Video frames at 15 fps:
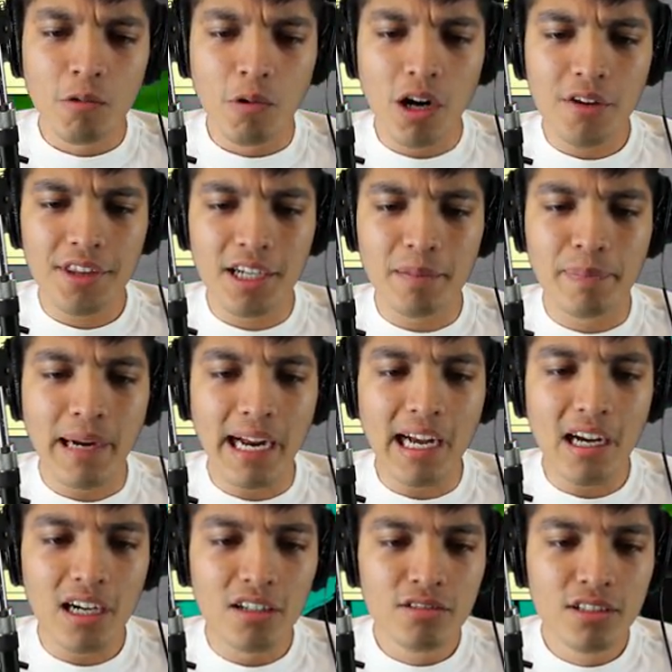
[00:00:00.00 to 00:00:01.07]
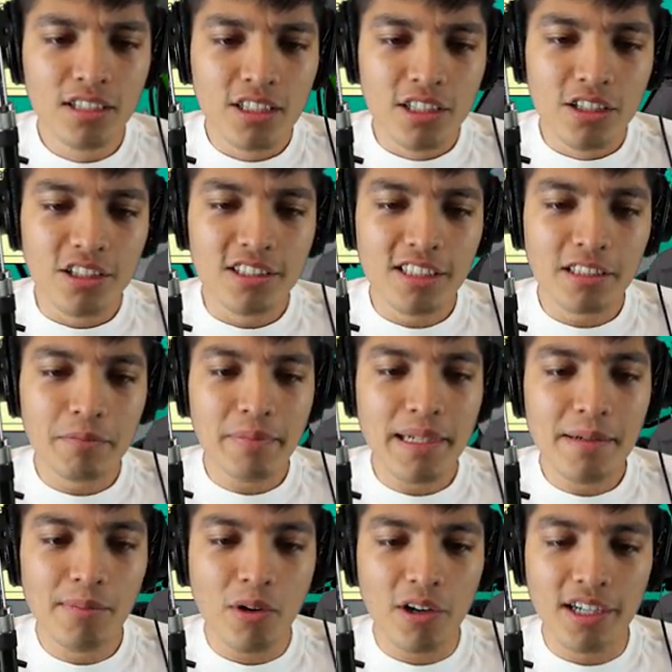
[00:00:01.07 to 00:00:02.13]
Whoa there, pal. You need to
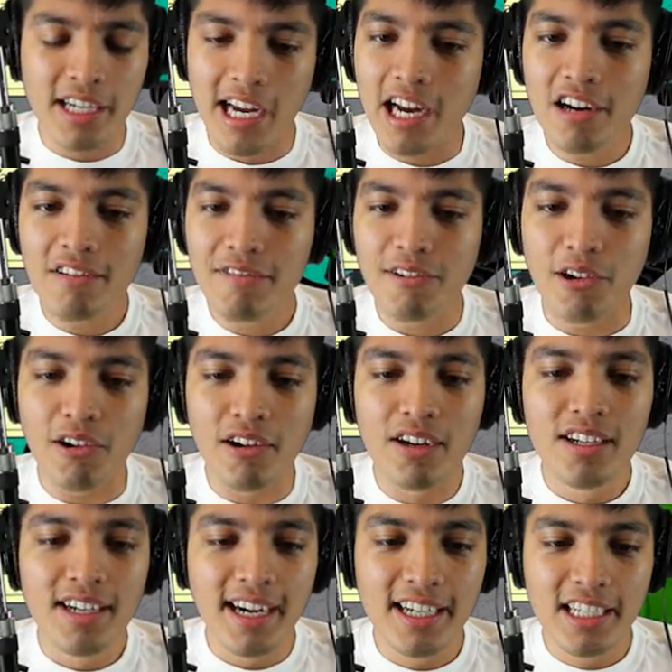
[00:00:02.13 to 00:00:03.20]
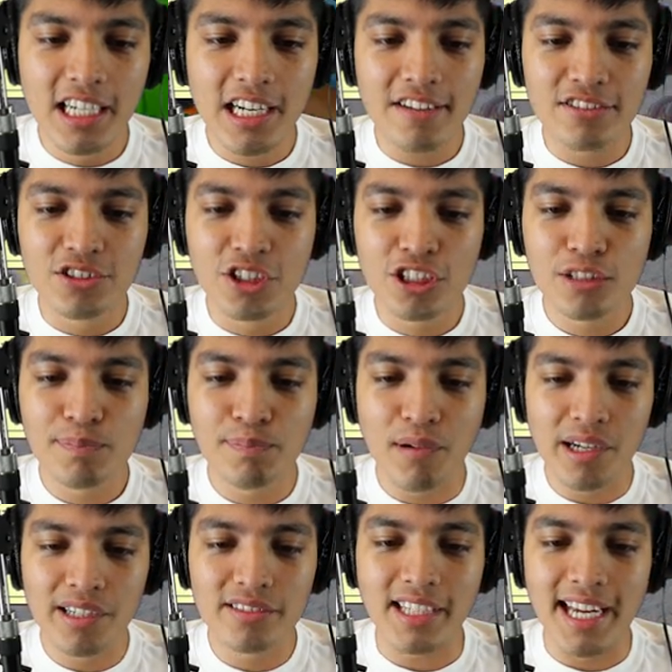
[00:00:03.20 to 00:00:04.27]
be more careful. I could have just
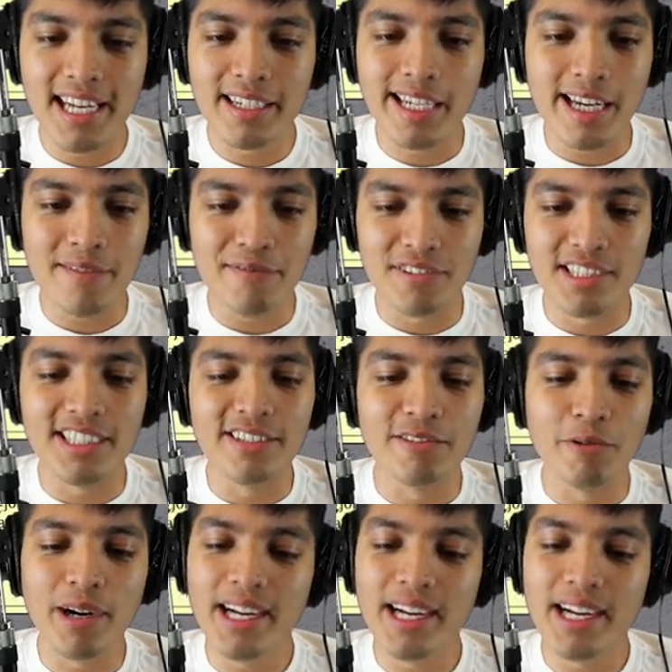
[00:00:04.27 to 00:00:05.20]
spoiled Endgame for you.